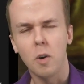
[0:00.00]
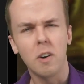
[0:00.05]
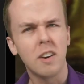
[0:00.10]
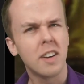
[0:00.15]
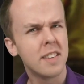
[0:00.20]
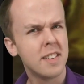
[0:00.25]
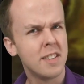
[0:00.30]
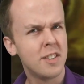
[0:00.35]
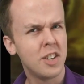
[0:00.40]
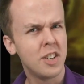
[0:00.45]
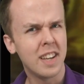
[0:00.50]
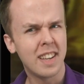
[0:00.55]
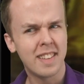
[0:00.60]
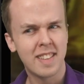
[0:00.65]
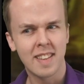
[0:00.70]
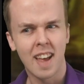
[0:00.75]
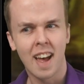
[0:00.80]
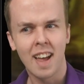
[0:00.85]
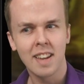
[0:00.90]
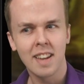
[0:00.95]
or
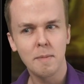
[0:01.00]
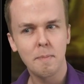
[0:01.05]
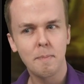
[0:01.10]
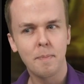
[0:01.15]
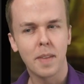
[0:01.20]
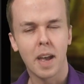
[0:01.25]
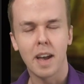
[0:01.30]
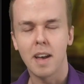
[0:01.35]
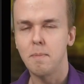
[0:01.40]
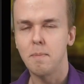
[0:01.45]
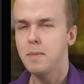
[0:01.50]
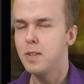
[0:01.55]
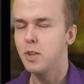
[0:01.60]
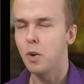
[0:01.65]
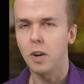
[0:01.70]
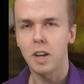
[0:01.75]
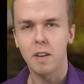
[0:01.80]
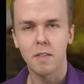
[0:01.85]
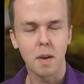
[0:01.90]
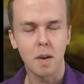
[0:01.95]
Jikshan,
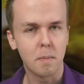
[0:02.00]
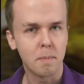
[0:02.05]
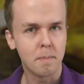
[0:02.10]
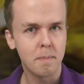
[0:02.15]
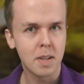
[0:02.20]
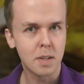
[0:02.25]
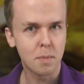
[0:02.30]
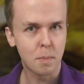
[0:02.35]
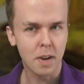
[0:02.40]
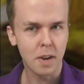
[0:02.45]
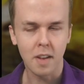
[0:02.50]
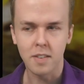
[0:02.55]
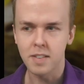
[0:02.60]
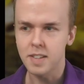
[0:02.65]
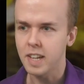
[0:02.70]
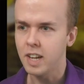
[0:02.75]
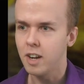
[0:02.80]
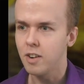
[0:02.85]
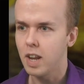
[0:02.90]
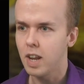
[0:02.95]
sorry if I'm
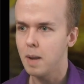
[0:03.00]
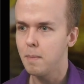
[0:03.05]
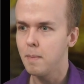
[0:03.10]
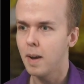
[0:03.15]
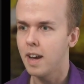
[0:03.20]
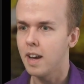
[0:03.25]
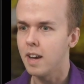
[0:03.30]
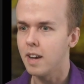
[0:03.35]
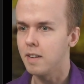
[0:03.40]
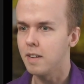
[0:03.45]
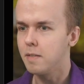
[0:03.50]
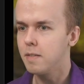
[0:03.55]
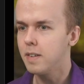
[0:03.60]
mispronouncing your name,